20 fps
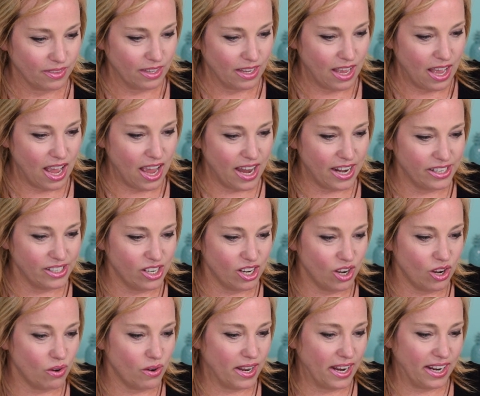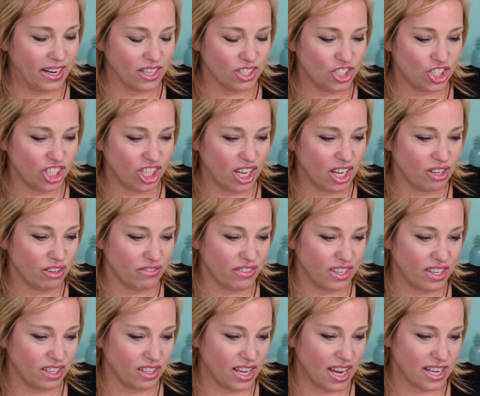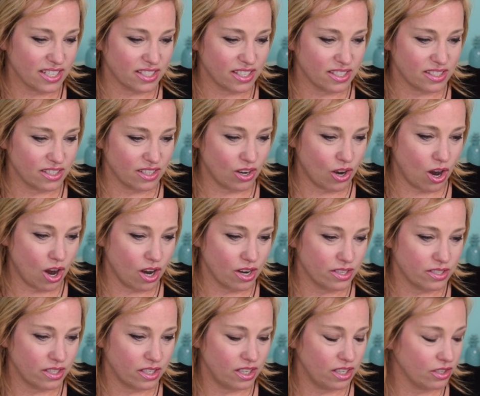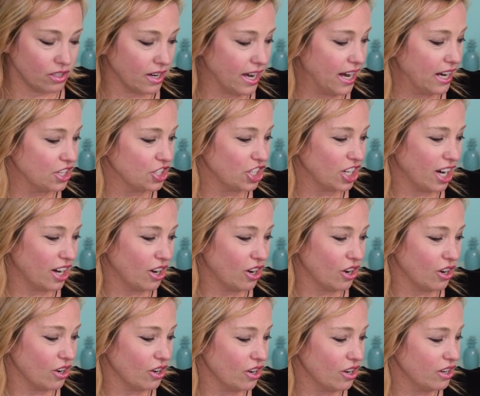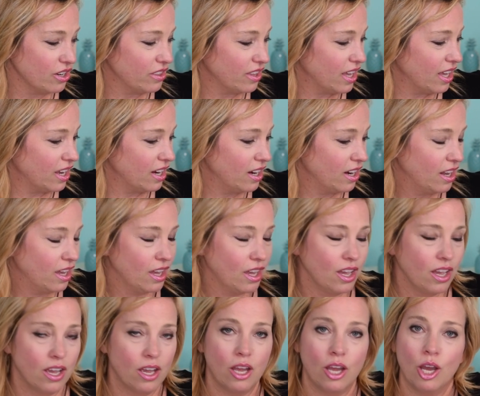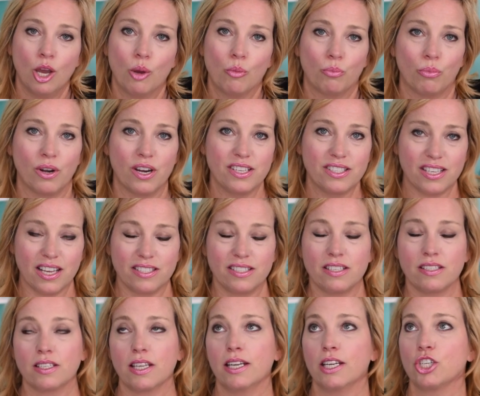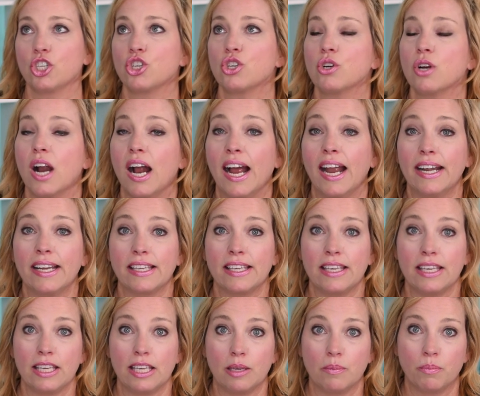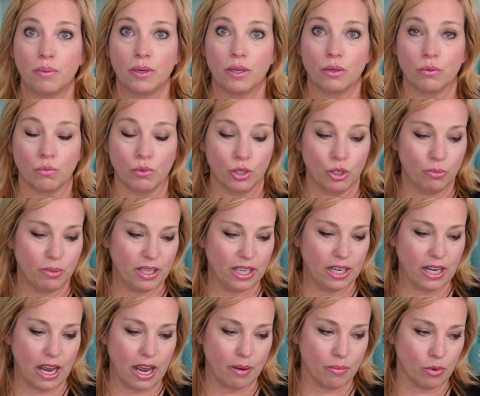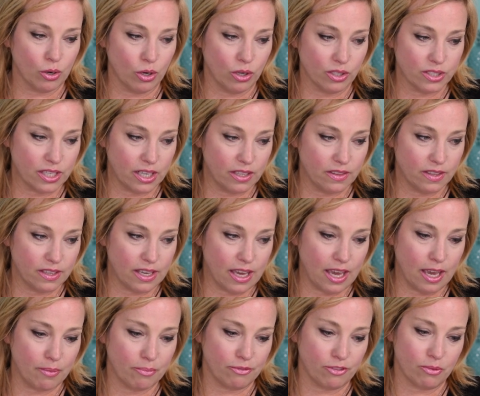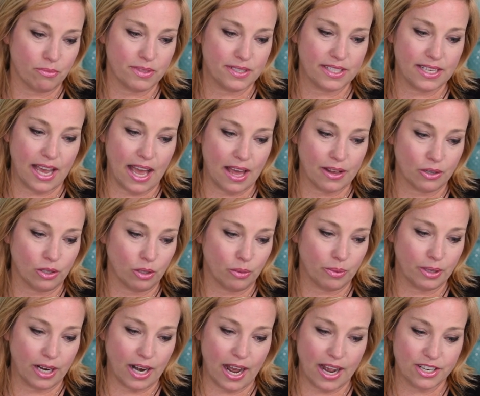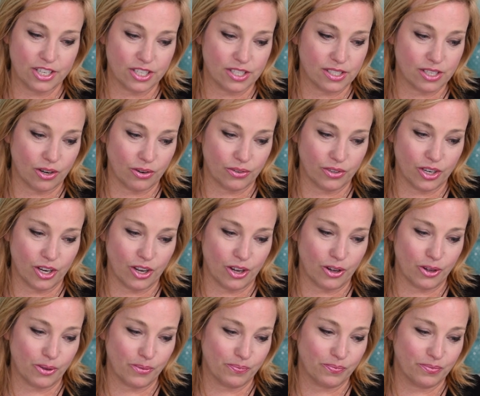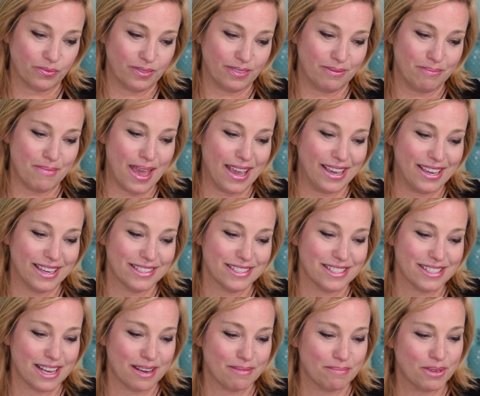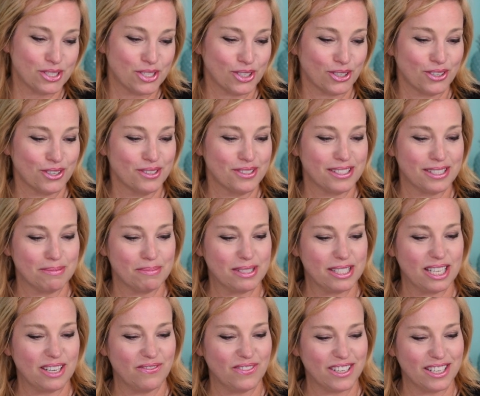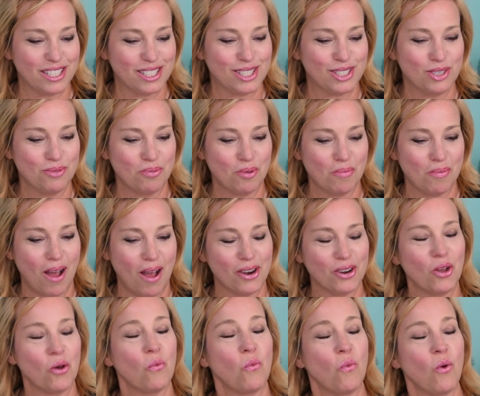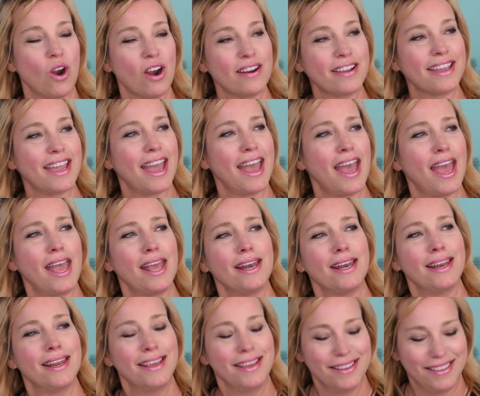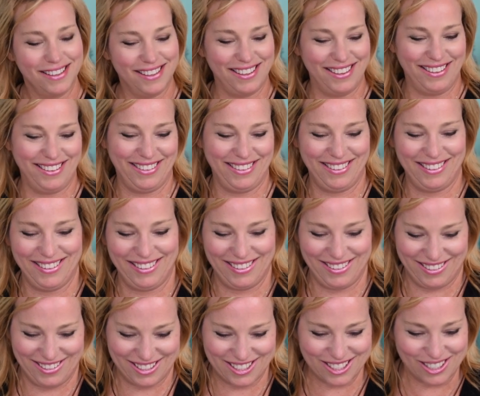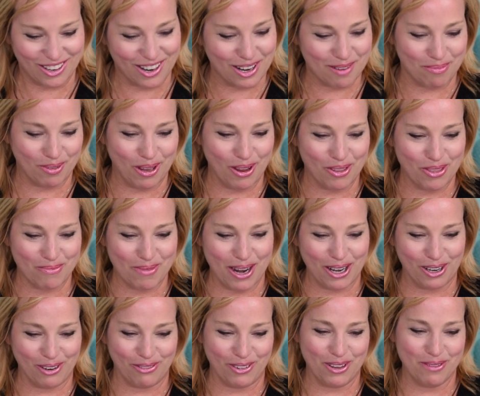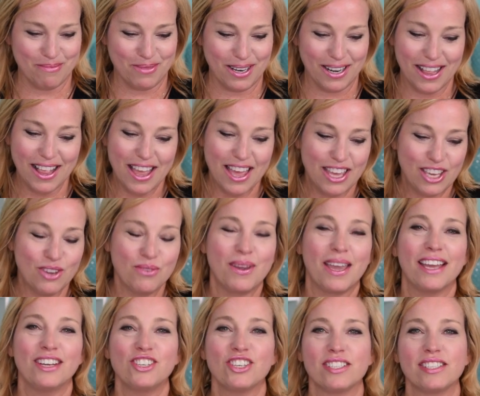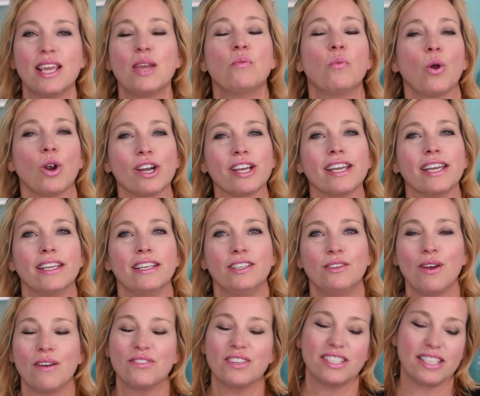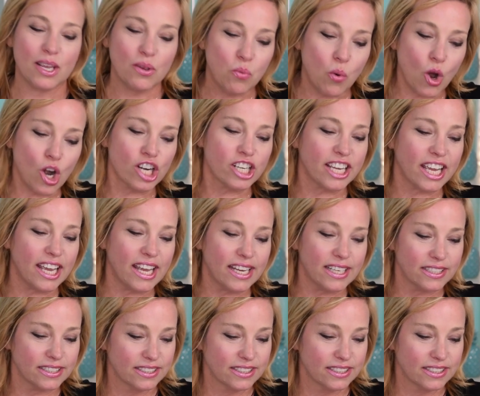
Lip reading: I know, Angie. I don't think Alaska's in the cards either. Angie, I heard that Princess is going to try to keep Ruby and Emerald in the game from Seattle, but I just don't know. Megan said, Mr. Christoph's TV, supermodel, work it. Sorry to blow out the microphone, but you can't just say work it. You have to say work it.